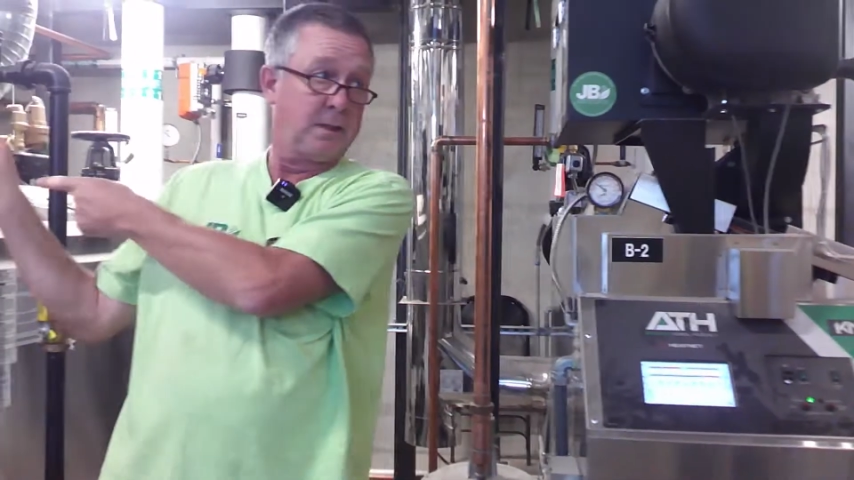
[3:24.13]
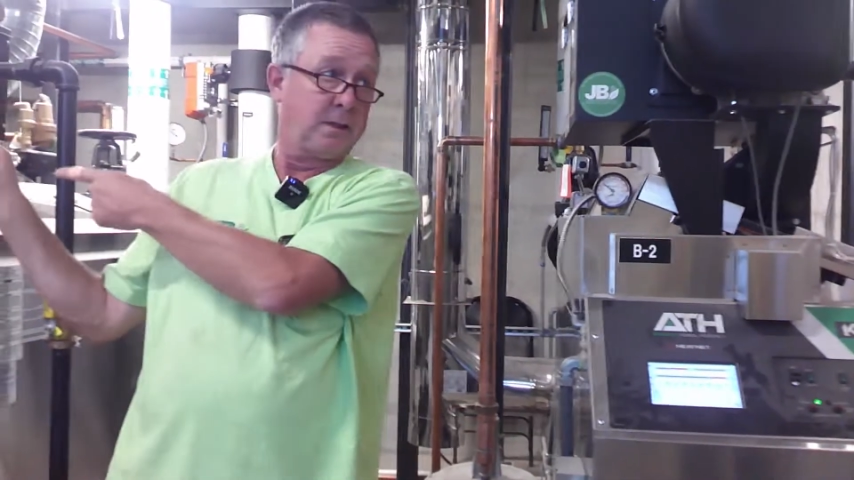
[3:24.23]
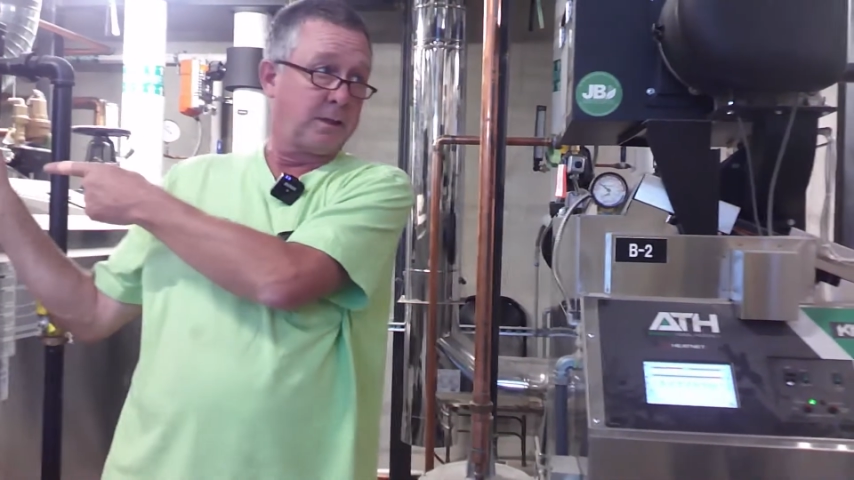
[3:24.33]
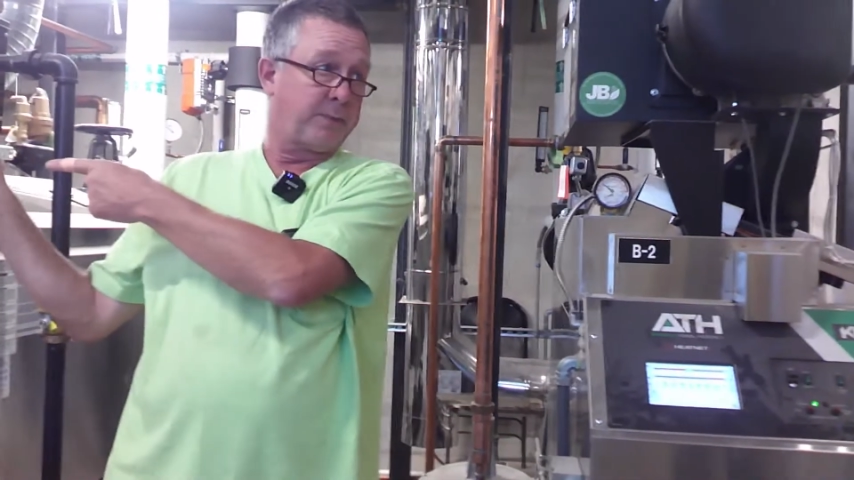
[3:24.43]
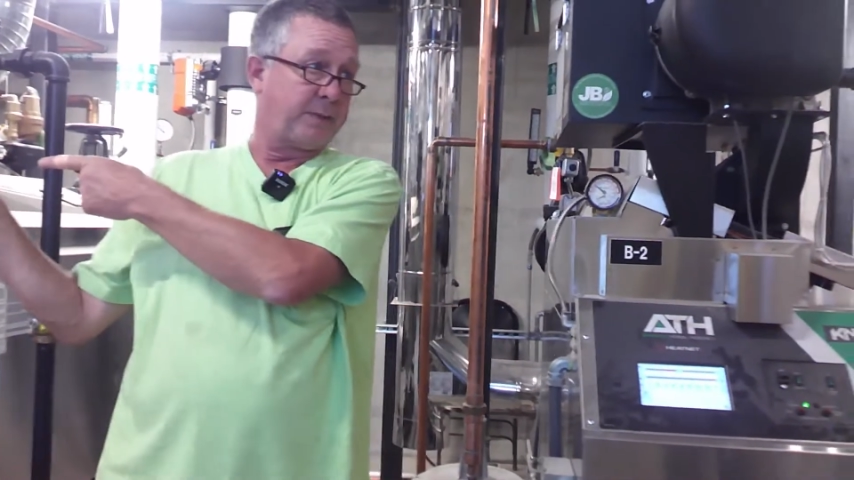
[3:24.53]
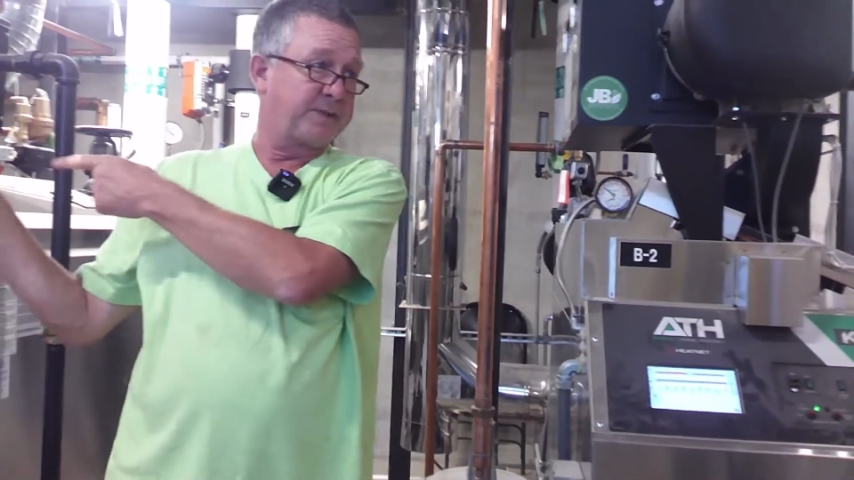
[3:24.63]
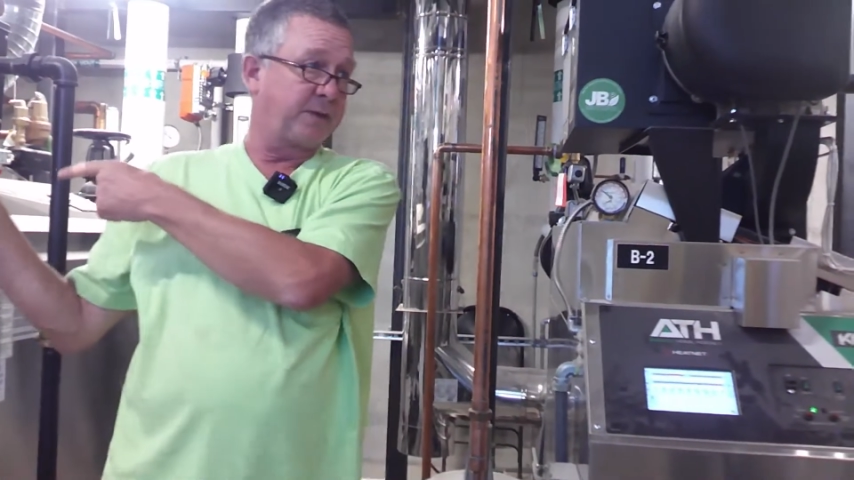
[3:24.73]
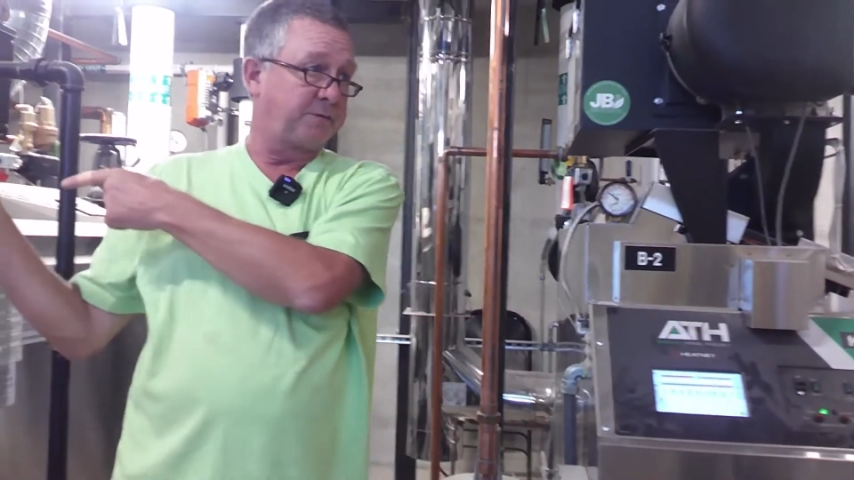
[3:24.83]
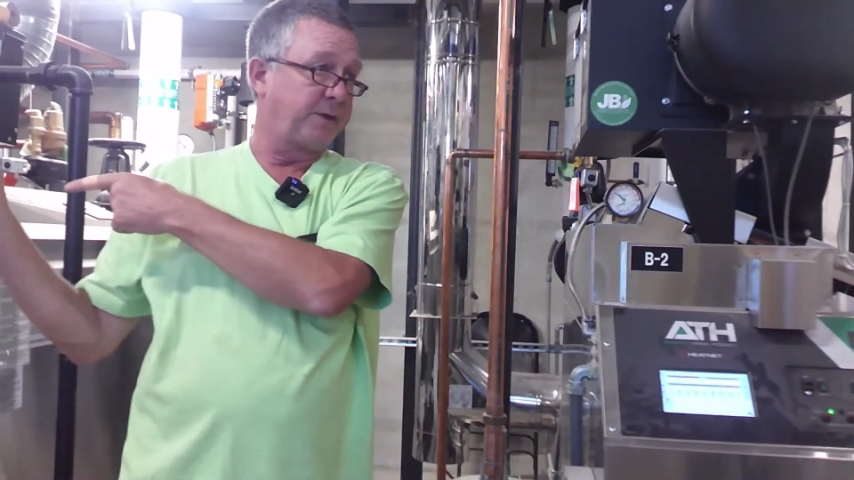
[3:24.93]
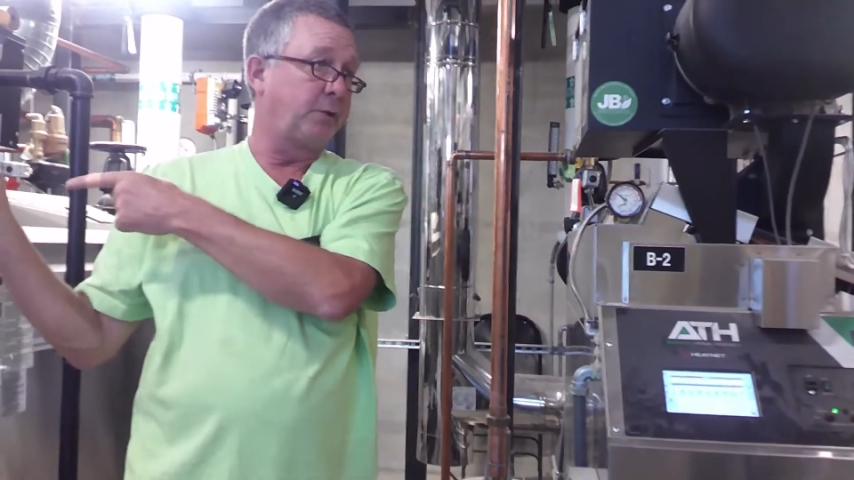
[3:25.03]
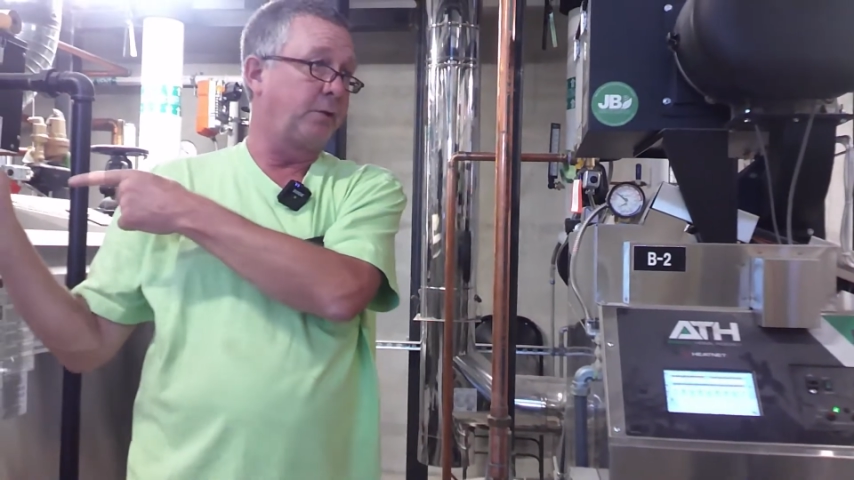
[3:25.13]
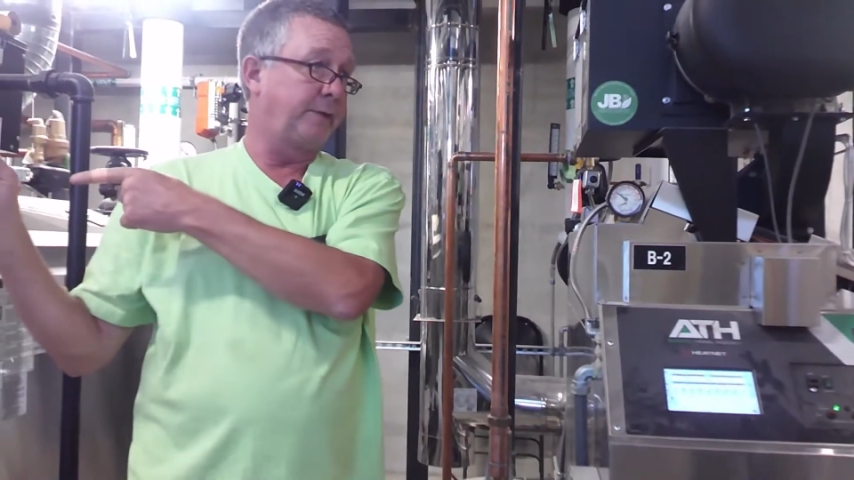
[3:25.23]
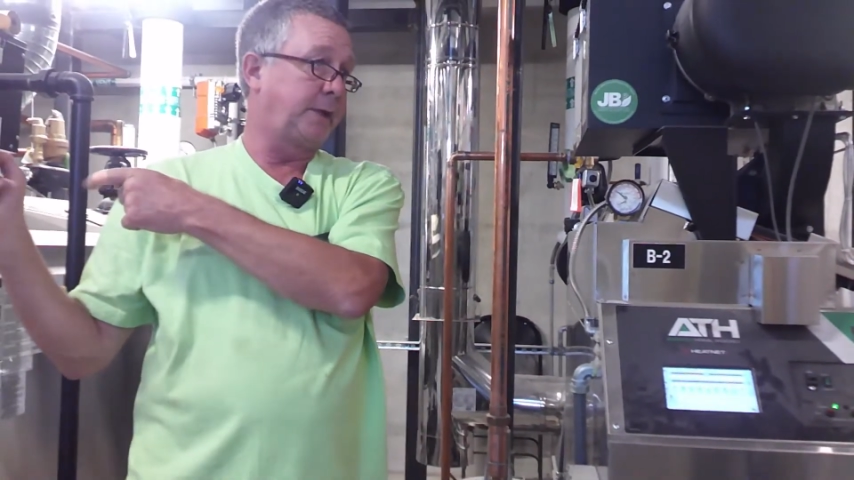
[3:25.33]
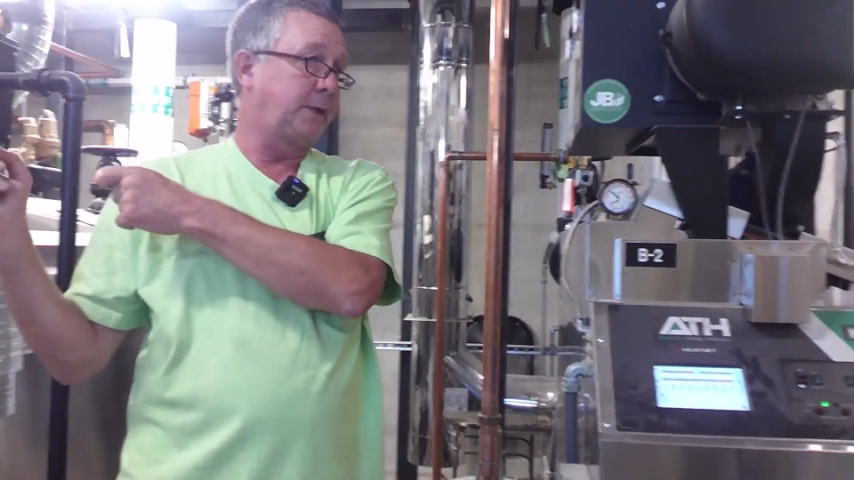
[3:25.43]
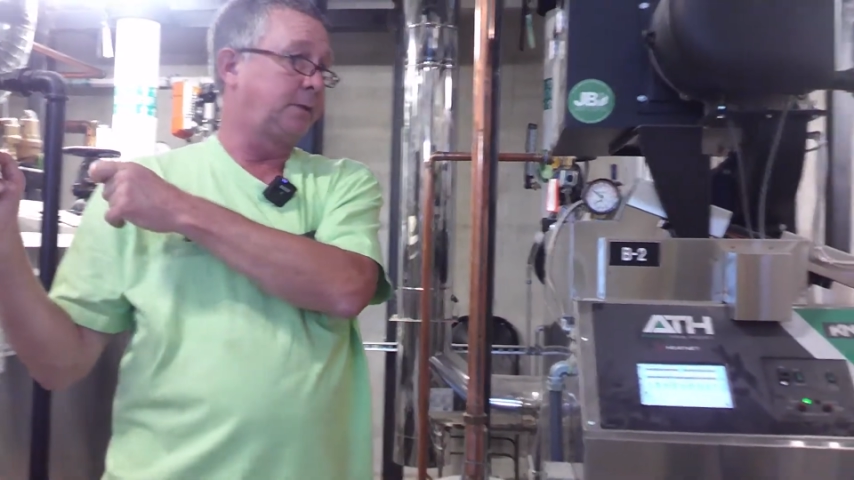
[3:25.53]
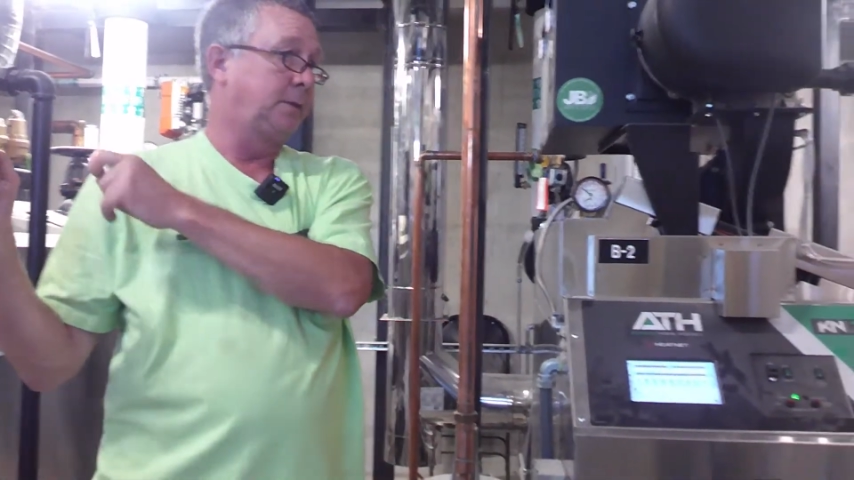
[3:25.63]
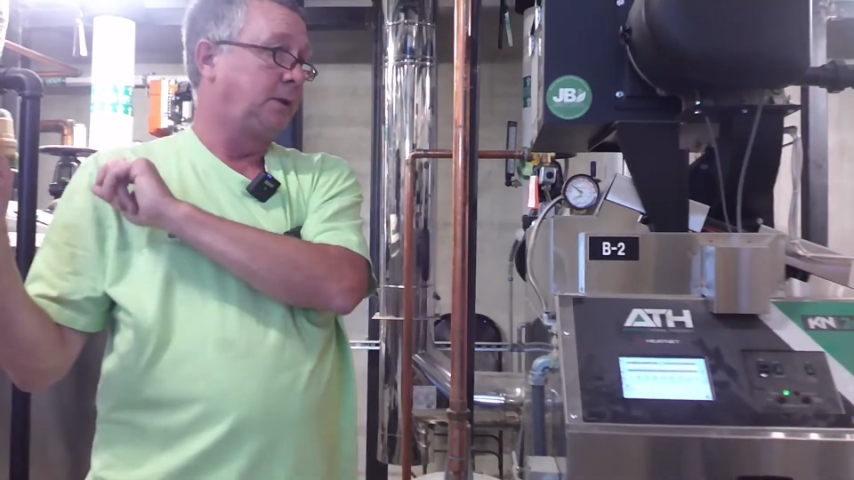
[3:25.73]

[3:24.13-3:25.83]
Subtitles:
the pumps on the floor over there.